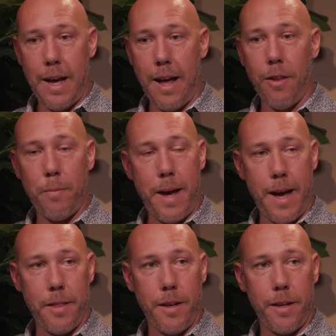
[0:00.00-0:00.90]

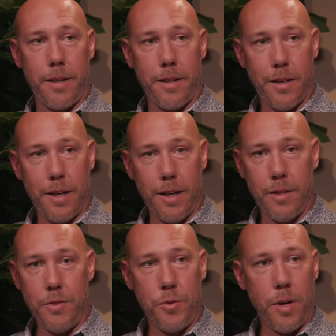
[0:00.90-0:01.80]
allopathic
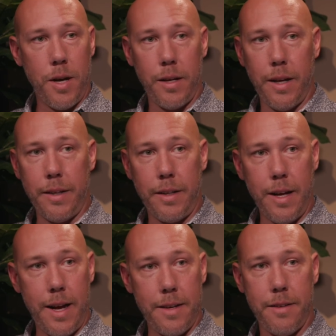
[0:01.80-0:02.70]
uh, drug and
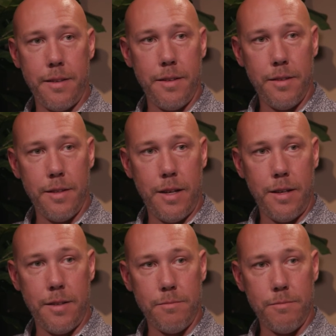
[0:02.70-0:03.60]
cut
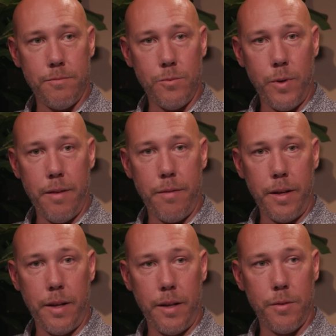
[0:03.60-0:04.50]
um, way of
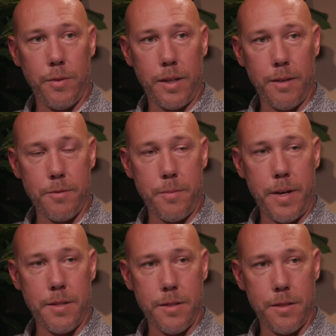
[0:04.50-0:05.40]
thinking when it comes to
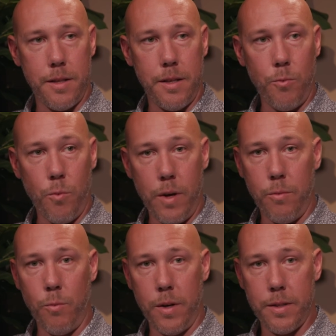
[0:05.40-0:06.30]
medicine, and,
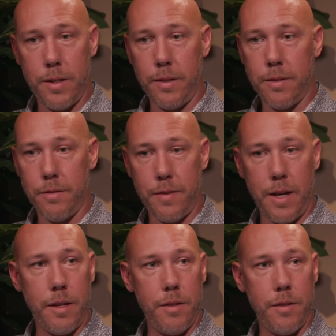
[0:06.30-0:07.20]
and wanting to
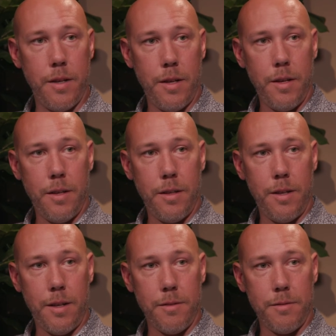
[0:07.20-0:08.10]
find
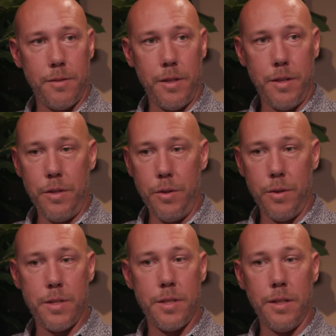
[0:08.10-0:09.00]
uh, the
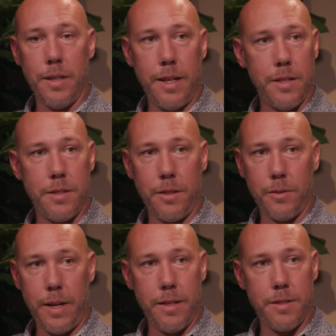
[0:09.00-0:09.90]
newest and latest and
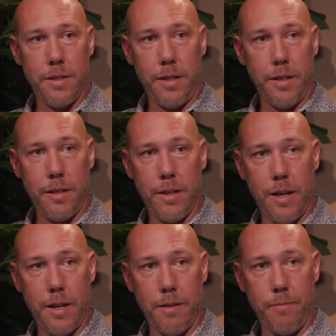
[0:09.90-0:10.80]
greatest in
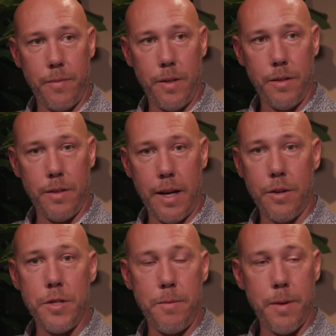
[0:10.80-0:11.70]
um, in
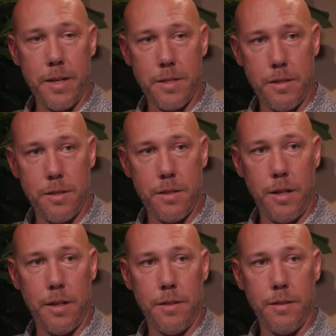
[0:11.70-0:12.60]
energy medicines
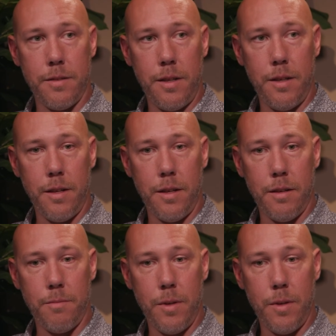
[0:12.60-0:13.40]
and uh,